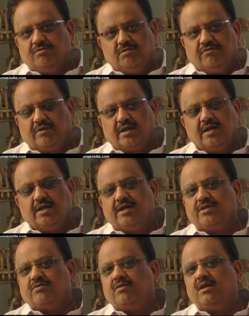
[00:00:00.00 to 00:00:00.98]
don't forget,
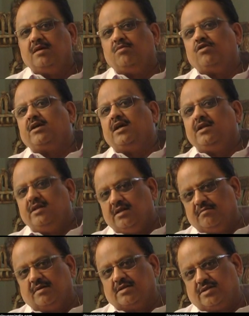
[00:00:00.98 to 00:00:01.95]
it's only about
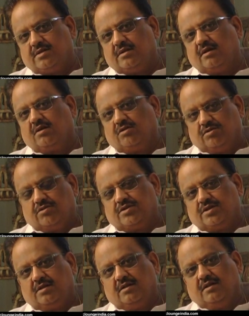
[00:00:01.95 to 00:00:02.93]
18 months
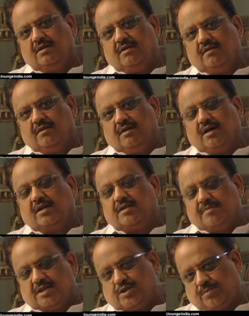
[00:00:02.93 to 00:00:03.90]
course. And the
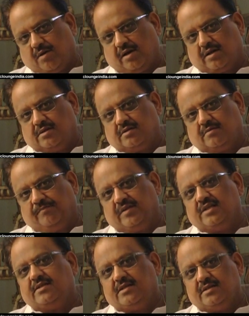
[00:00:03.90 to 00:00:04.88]
best part is,
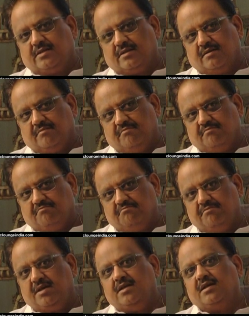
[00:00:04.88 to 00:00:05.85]
this is
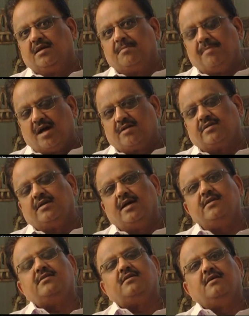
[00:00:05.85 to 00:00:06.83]
being
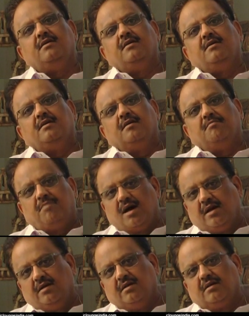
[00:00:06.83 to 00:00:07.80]
patronized
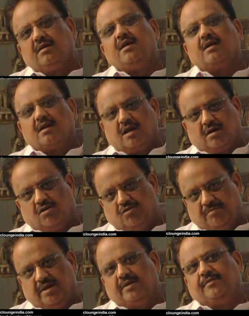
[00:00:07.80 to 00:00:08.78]
by Kerala
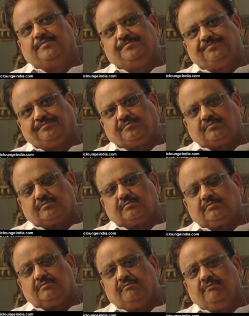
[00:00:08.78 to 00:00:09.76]
government.
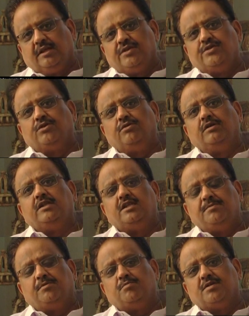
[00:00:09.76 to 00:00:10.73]
So the
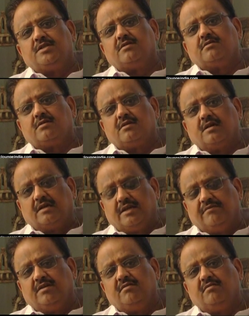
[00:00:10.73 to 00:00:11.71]
diplomas are
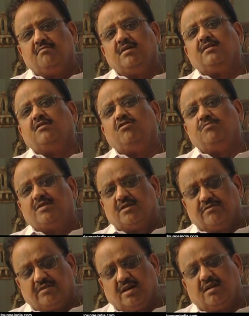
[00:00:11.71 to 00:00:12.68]
given by the government
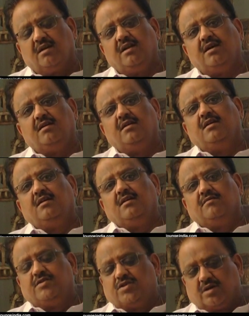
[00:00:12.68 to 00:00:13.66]
of Kerala,
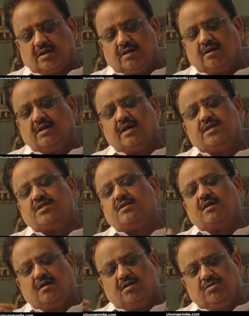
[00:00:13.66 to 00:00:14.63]
which are recognized
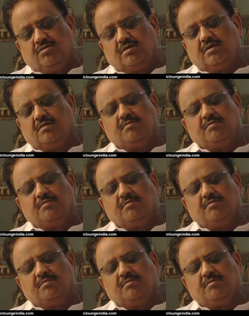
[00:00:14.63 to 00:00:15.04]
all over